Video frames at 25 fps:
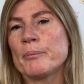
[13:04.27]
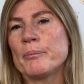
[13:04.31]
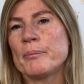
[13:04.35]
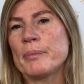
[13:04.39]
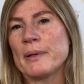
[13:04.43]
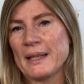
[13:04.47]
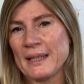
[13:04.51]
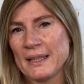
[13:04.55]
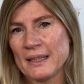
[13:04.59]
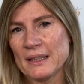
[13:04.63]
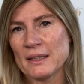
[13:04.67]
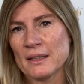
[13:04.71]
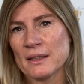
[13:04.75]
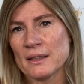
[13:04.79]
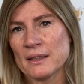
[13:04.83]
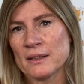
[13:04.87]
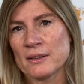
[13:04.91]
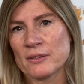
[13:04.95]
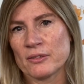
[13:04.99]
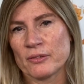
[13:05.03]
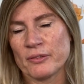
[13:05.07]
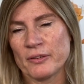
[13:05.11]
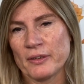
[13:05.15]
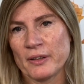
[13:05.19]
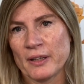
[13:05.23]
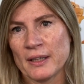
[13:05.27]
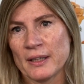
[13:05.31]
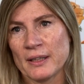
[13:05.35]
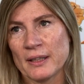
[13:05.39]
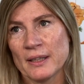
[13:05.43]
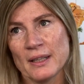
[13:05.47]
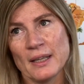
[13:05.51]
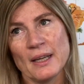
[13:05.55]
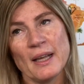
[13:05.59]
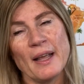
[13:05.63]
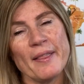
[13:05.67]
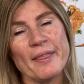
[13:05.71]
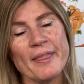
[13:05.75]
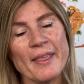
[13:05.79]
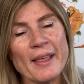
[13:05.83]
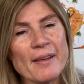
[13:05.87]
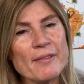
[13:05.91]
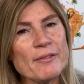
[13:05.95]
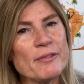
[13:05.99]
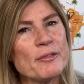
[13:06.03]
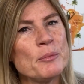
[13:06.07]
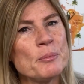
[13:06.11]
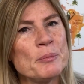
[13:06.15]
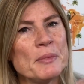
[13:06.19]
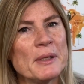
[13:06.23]
penalised for that.
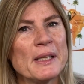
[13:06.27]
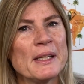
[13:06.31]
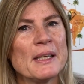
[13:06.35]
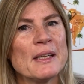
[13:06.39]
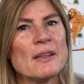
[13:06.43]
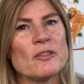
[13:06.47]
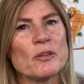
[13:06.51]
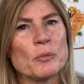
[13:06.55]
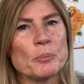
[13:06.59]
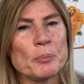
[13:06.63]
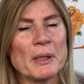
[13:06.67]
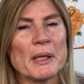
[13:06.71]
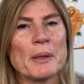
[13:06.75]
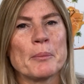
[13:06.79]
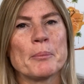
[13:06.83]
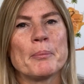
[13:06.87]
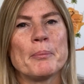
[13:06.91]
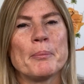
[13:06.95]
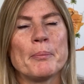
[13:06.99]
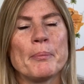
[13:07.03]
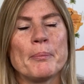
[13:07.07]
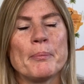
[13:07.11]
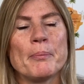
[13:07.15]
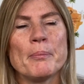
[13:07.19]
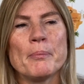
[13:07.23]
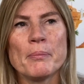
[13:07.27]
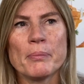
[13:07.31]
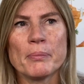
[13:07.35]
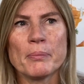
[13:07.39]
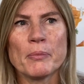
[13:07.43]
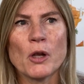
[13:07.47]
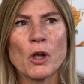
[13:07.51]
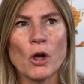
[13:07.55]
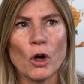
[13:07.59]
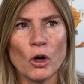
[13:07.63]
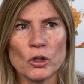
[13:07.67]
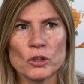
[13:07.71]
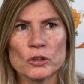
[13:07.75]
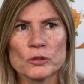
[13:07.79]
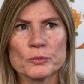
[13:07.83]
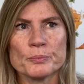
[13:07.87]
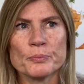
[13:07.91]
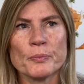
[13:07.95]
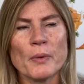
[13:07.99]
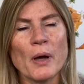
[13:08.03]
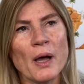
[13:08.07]
That for me is a big con.